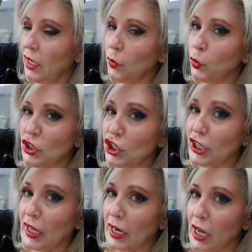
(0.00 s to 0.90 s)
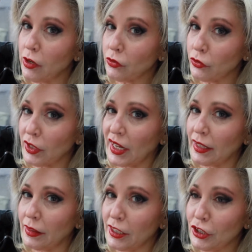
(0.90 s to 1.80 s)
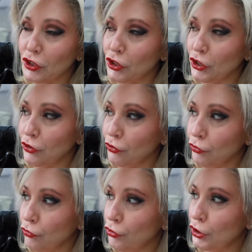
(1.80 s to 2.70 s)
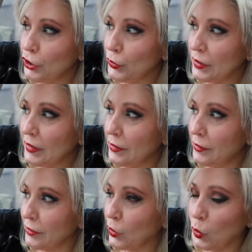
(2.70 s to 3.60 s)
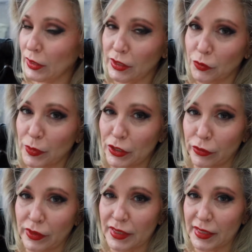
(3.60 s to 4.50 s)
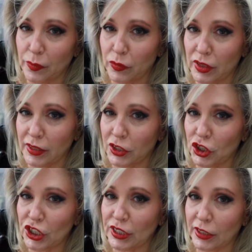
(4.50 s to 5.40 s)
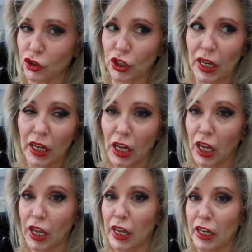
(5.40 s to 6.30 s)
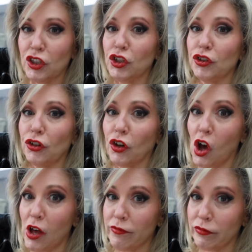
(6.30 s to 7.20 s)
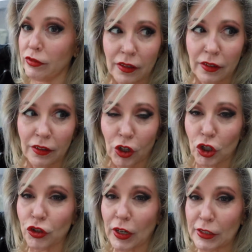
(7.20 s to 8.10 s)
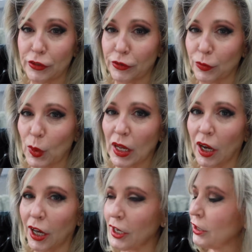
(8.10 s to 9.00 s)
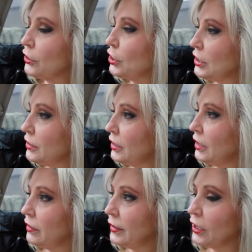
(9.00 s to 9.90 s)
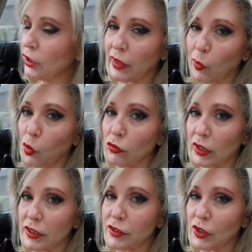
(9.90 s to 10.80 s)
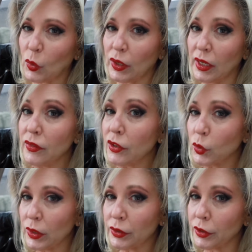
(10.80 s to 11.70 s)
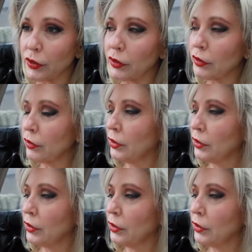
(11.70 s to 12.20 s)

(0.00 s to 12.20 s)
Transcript: And when she got out, I think she knew she was going to be doing the same thing she did yesterday and she took off or tried to. We got her, she's in there. They won't let us go in there with her.